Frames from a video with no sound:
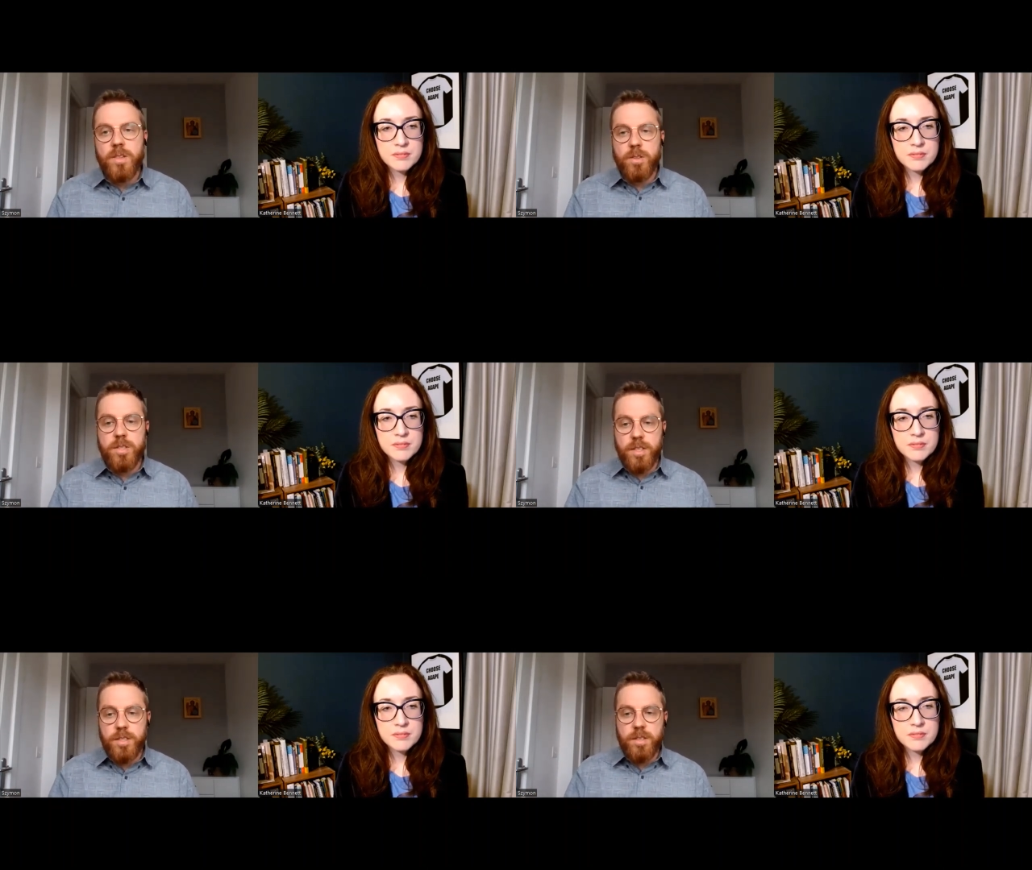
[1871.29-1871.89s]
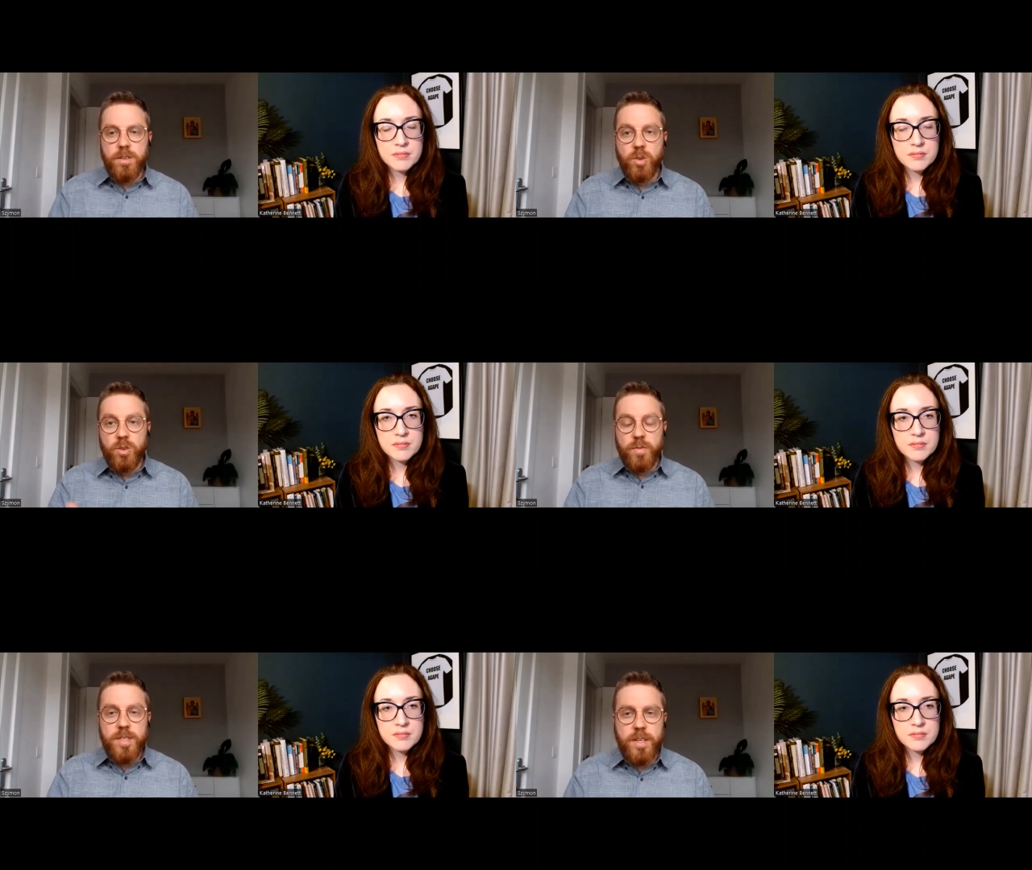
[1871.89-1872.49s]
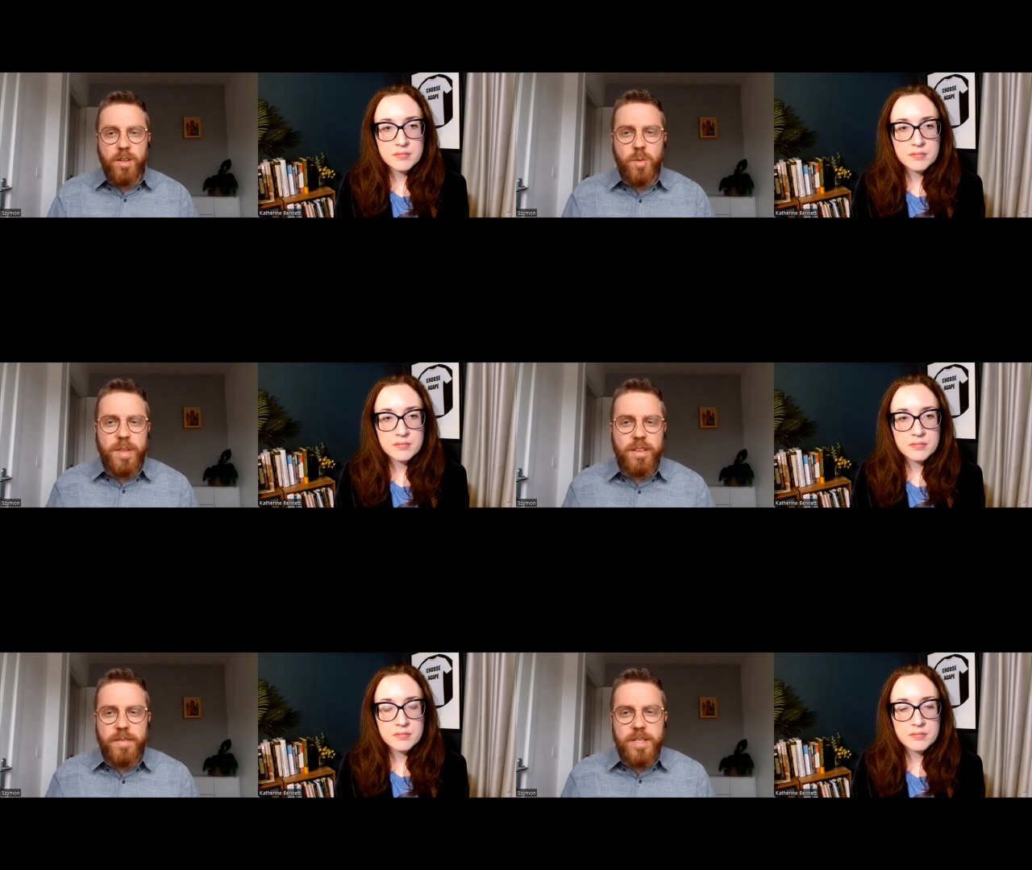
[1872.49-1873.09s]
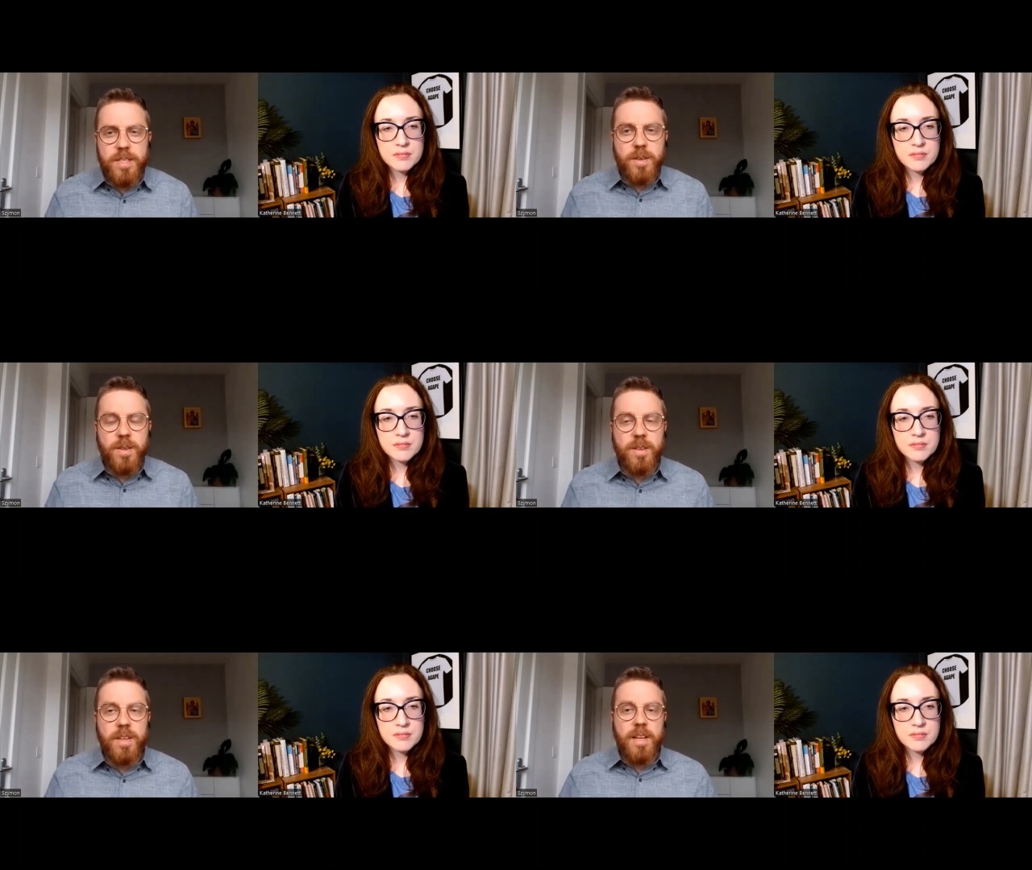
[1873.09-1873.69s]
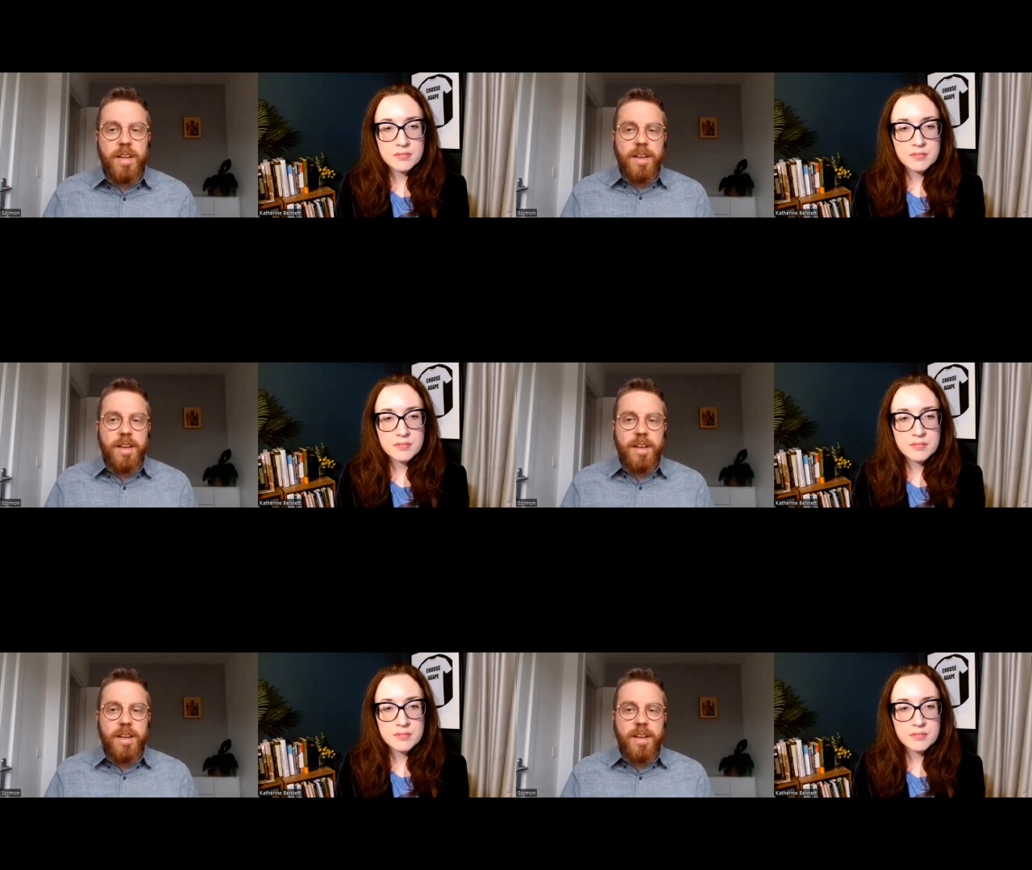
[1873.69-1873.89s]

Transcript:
Speaker 1: not just non-physical or metaphysical.